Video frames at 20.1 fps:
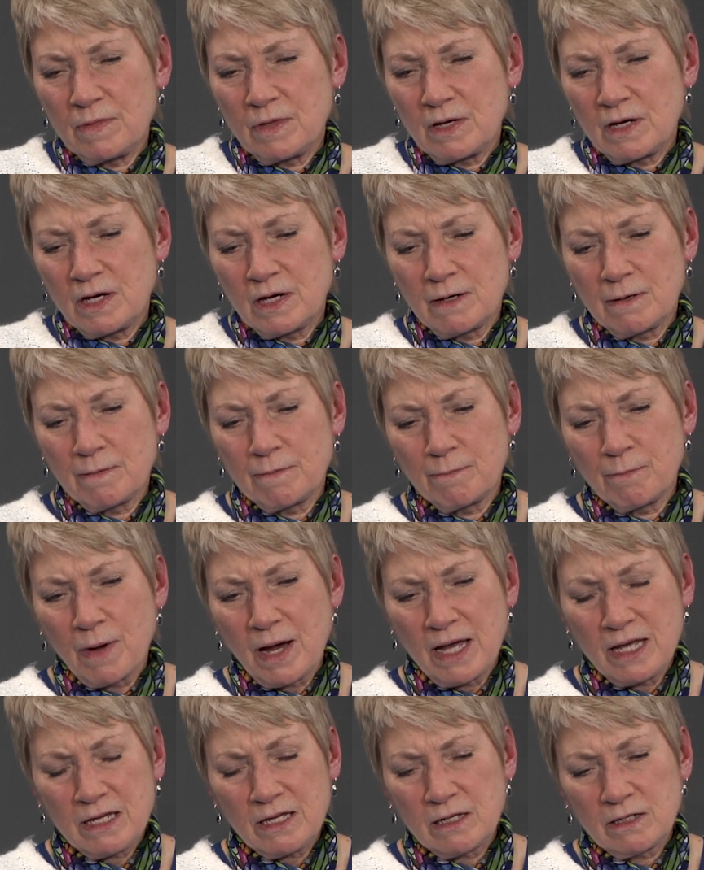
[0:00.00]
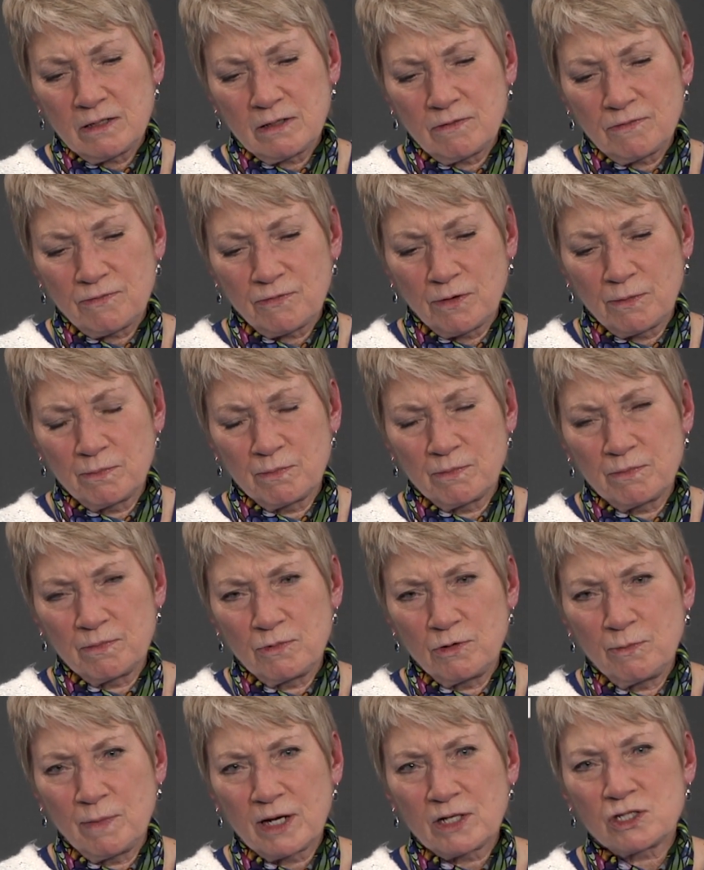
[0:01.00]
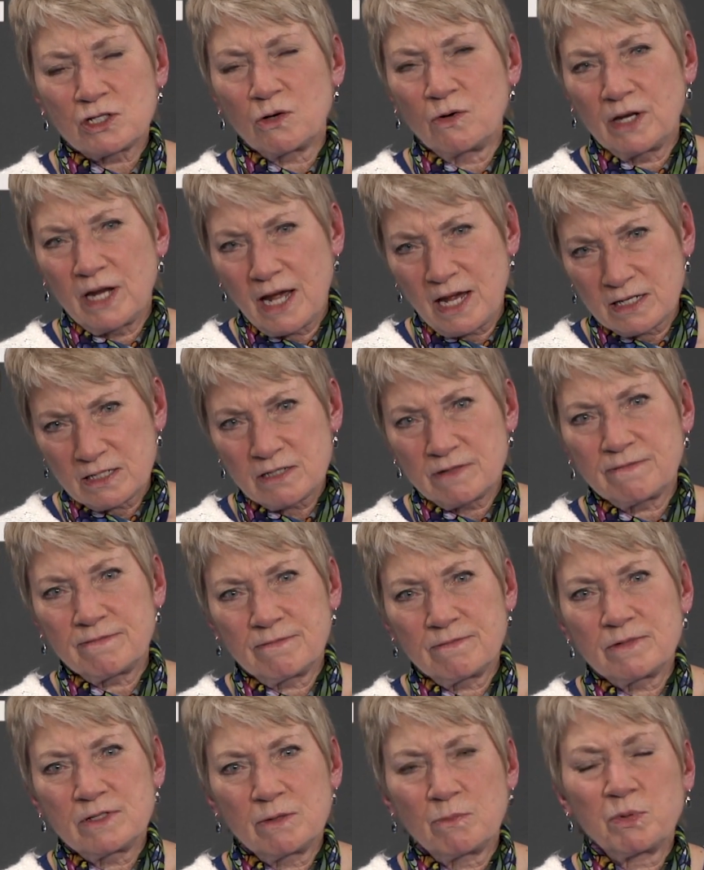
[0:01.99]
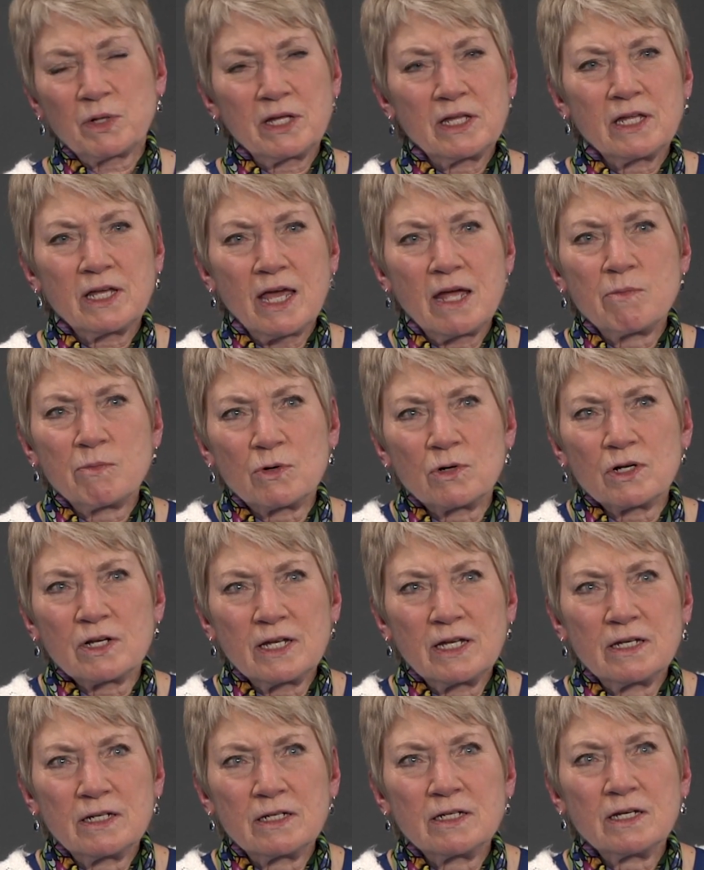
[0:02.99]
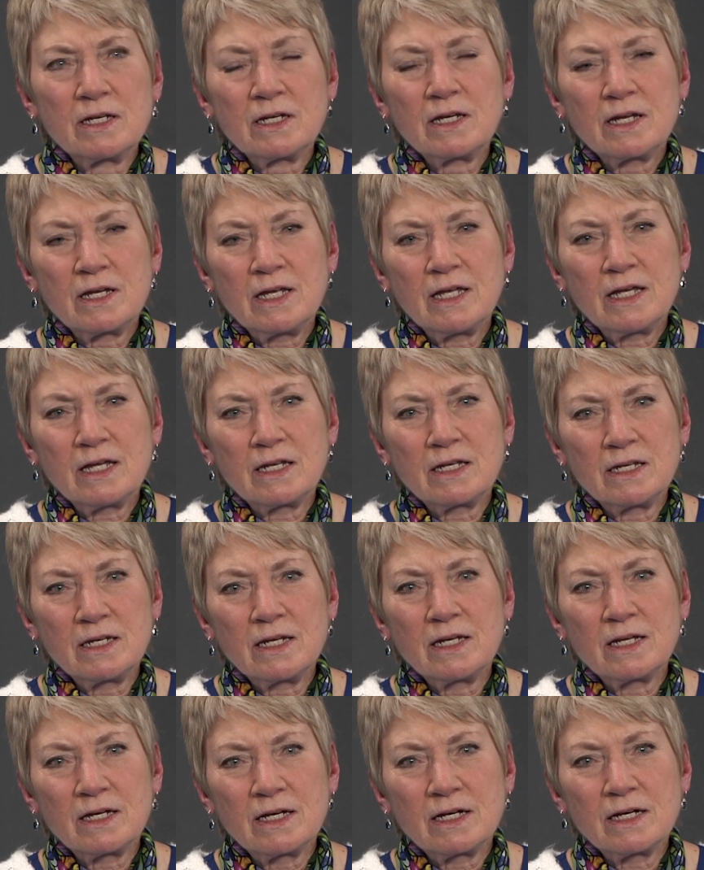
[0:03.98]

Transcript: Mike from New Mexico had asked to play the game early, and